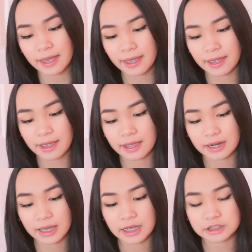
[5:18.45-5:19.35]
and
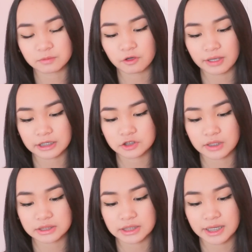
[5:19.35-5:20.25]
it has milk
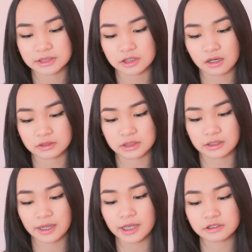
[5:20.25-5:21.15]
extracts and
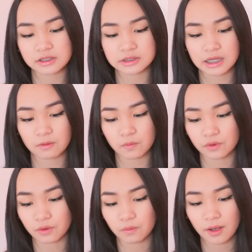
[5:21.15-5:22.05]
antioxidant agents that
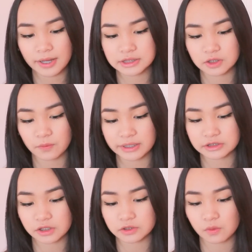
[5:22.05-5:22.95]
will wash away
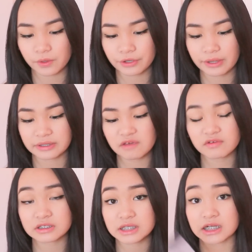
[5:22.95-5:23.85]
dirt, oil, and leaving
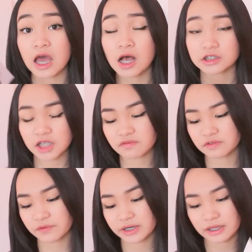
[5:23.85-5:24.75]
your skin soft
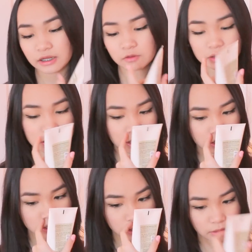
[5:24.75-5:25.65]
and radiant. And once again,
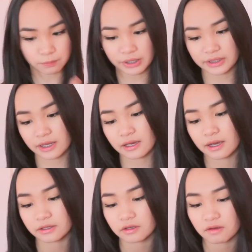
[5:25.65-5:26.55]
this is like brightening
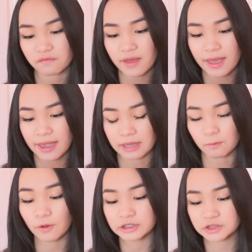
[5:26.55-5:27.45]
kind of and
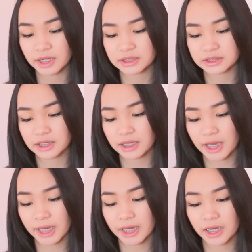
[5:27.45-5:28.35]
moisturizing,
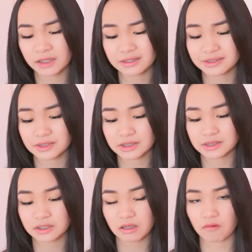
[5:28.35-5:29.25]
and this is just